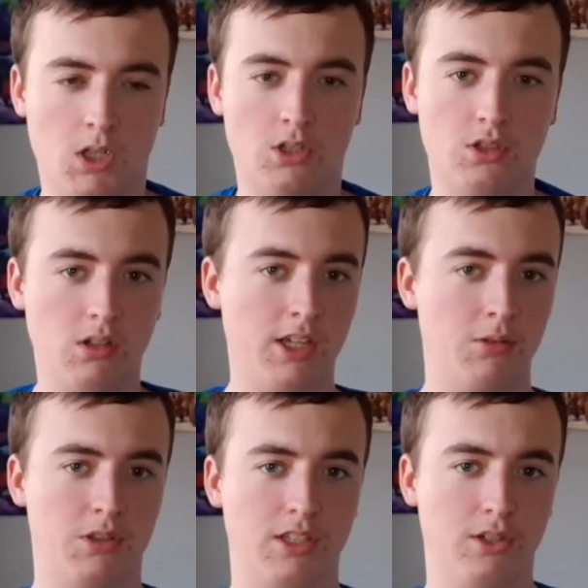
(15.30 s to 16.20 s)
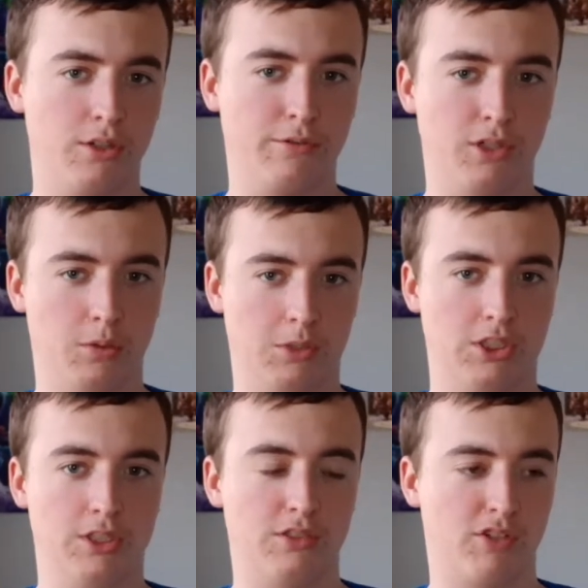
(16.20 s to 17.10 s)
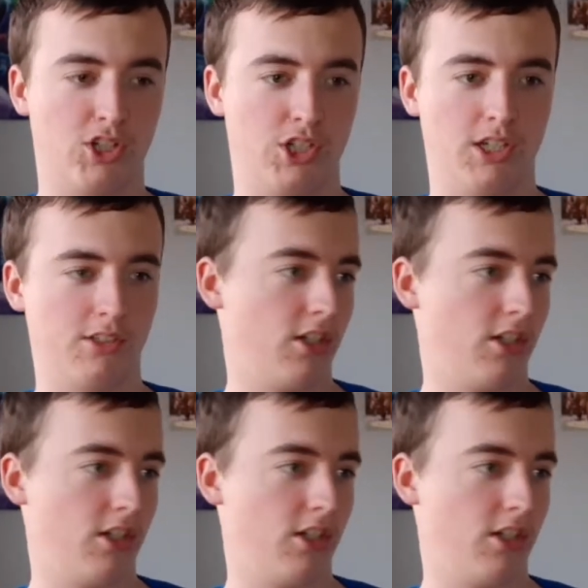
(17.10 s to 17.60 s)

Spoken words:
So, like with the other films in this franchise,